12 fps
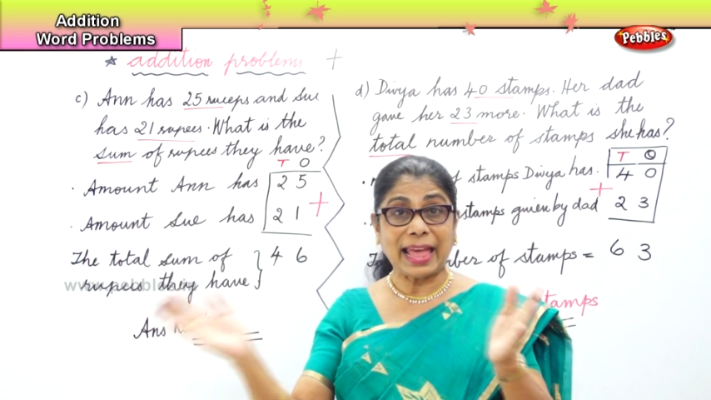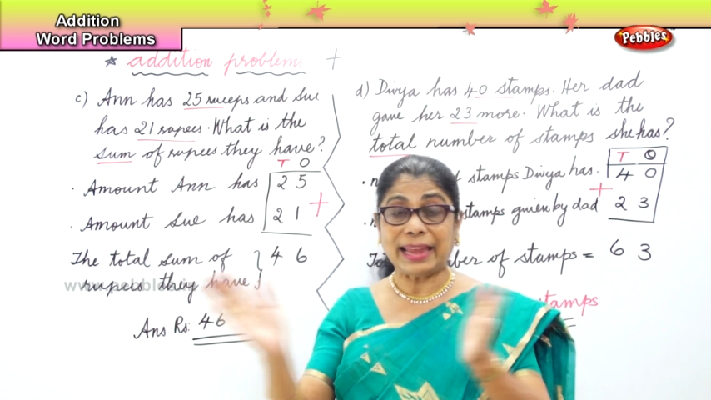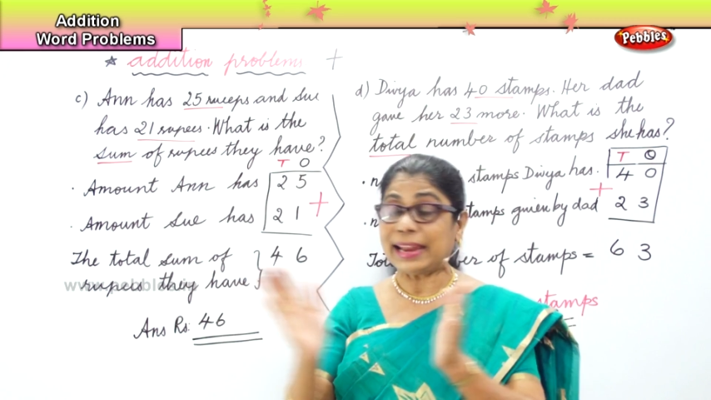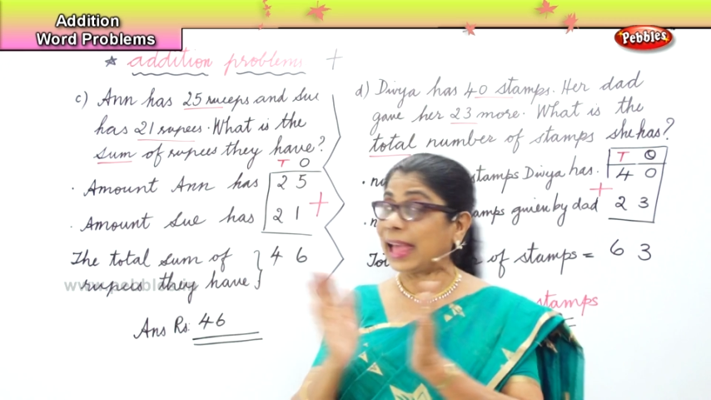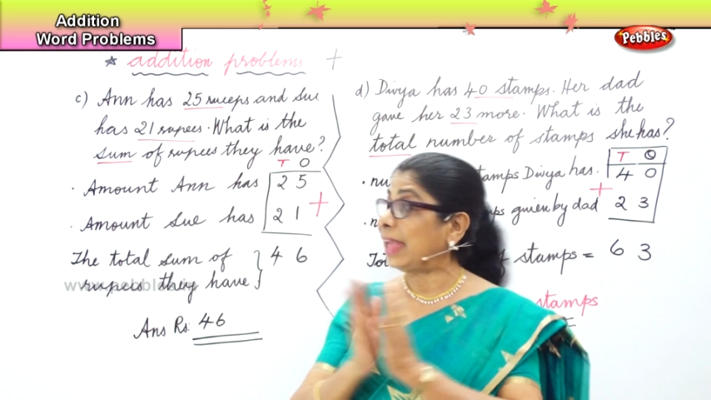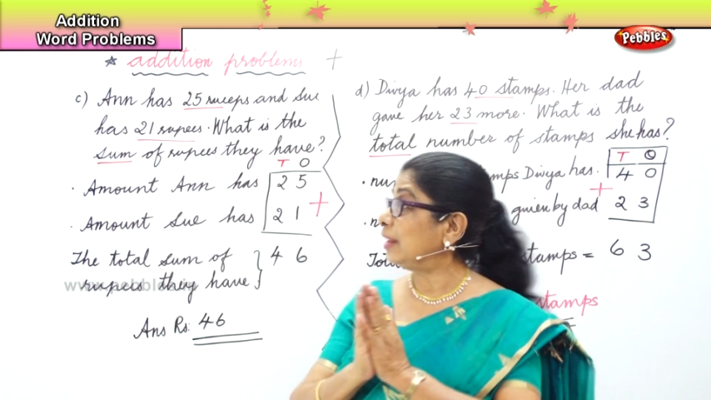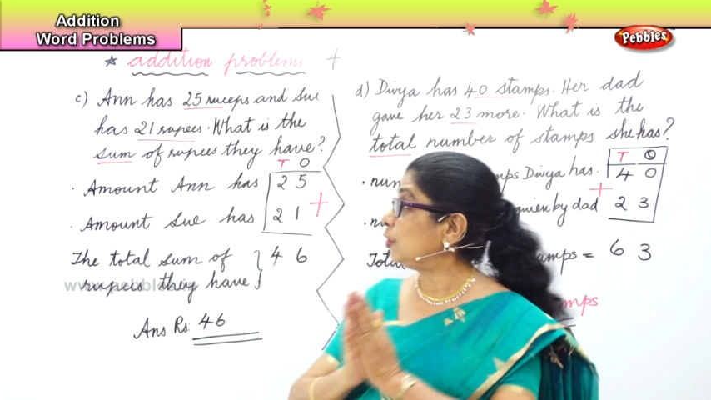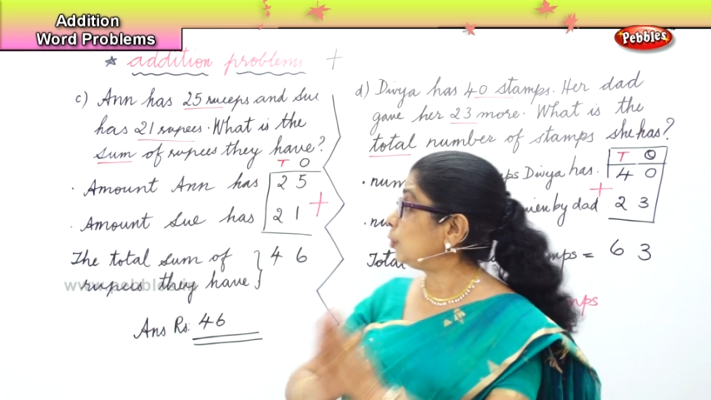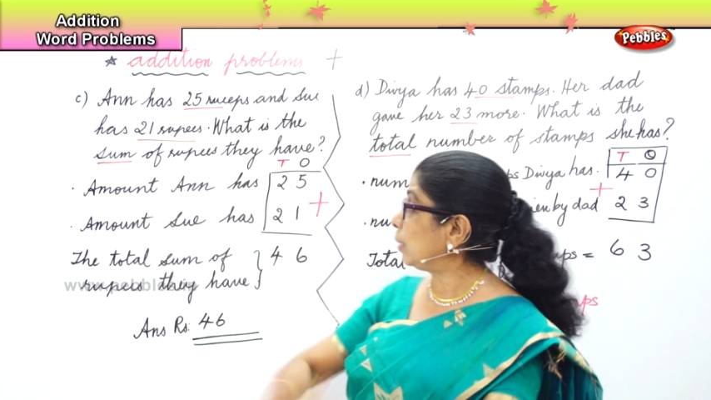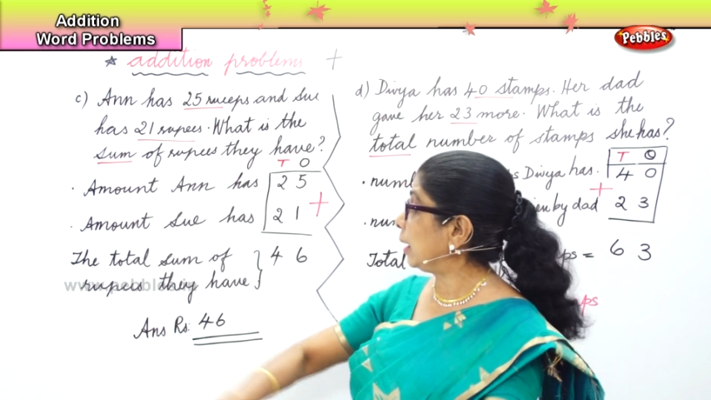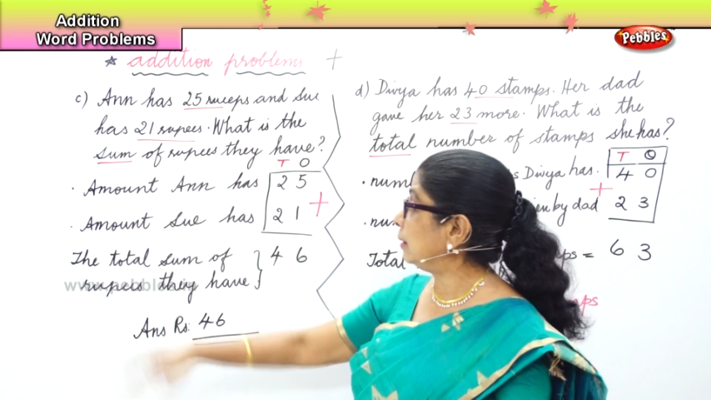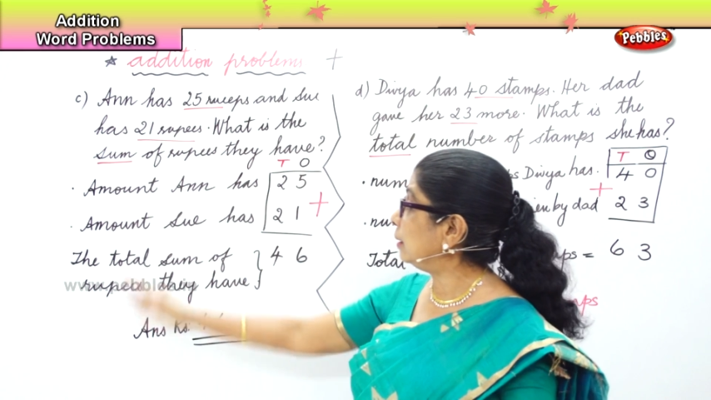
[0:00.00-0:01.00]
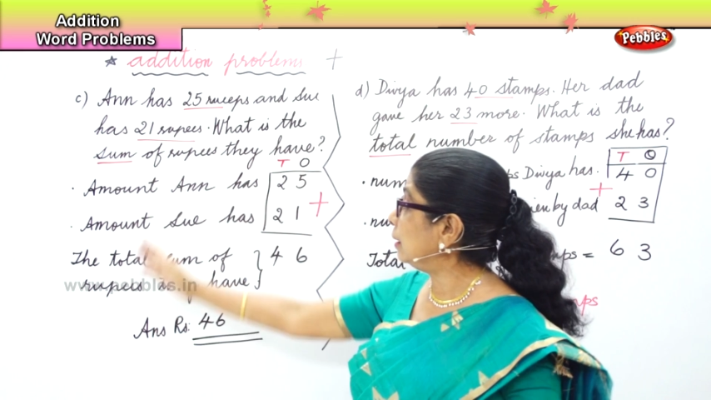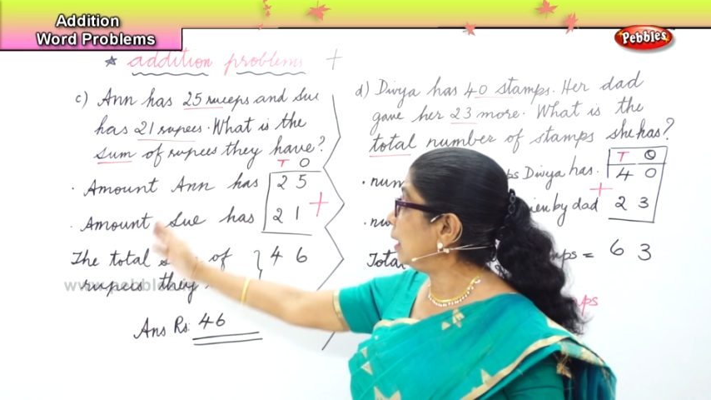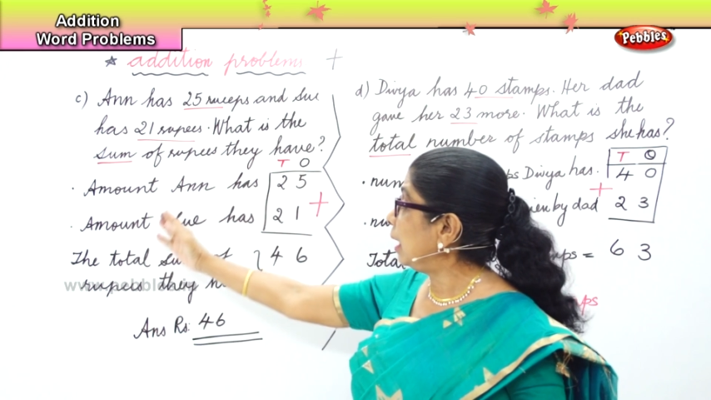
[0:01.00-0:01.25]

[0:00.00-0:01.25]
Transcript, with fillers: and Anne together.